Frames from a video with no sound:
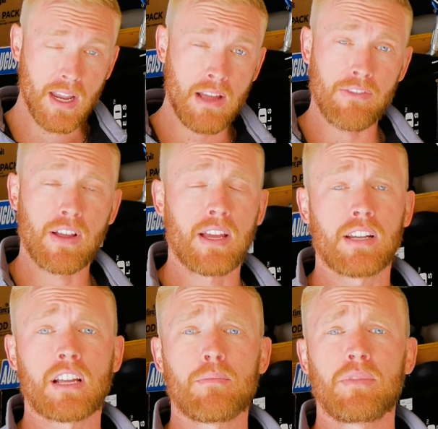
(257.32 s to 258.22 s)
I've gotten
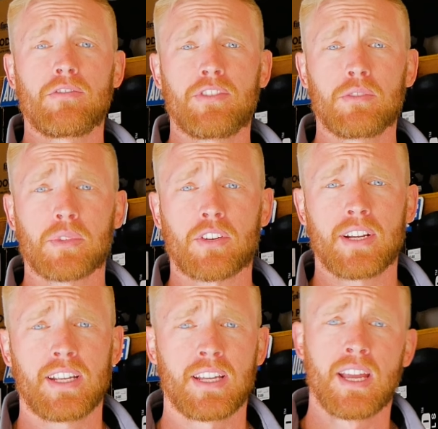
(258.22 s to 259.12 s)
a couple filmed
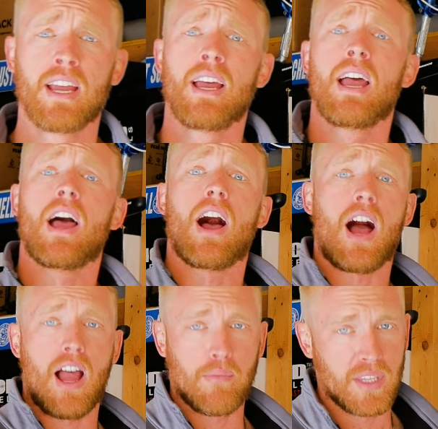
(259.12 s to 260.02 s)
already.
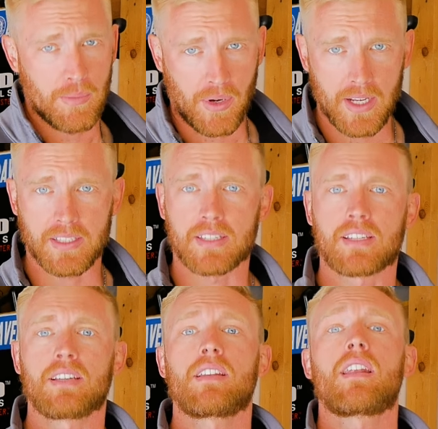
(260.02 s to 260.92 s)
I'm in the process
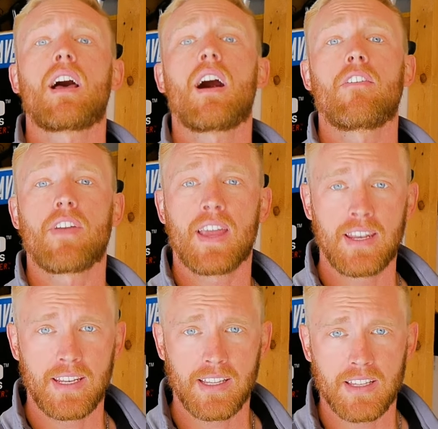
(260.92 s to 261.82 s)
of
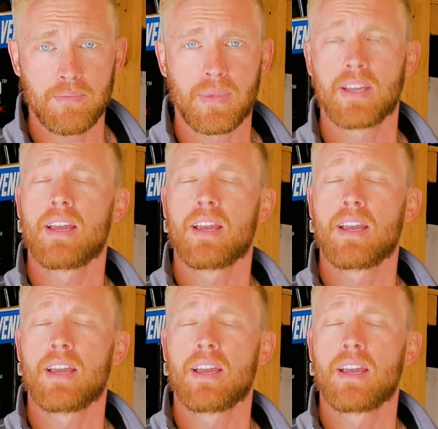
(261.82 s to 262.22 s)
editing them,